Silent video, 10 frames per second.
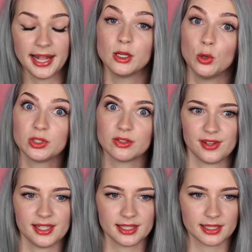a ghost
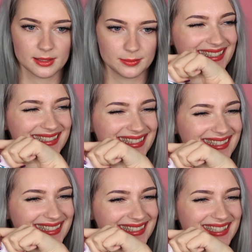face.
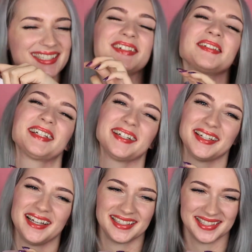Oh my god,
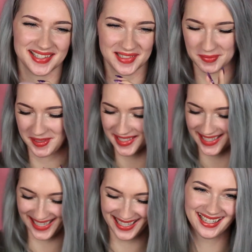I like this so much.
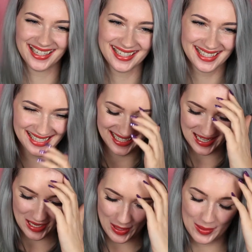
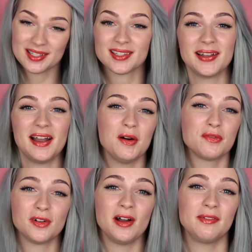So yeah,
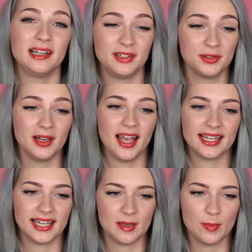overall I really do
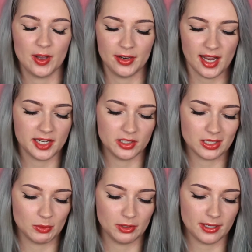like it, but I
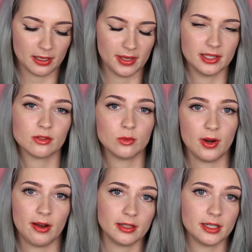just want to recommend
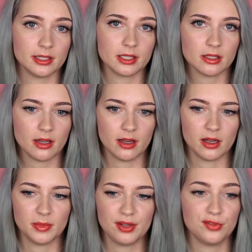wearing this
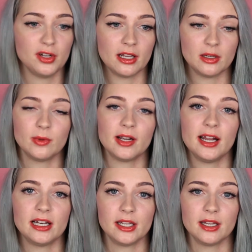um, if you're not going to wear
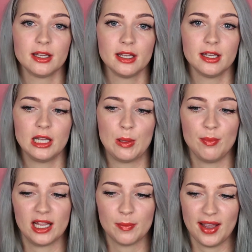any
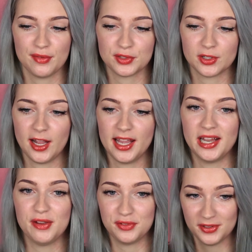makeup after, and
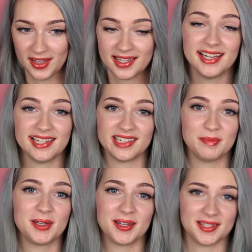if you're not
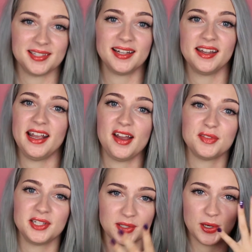Asian, because you can
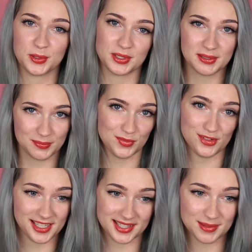have this ghost
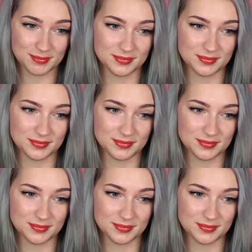face.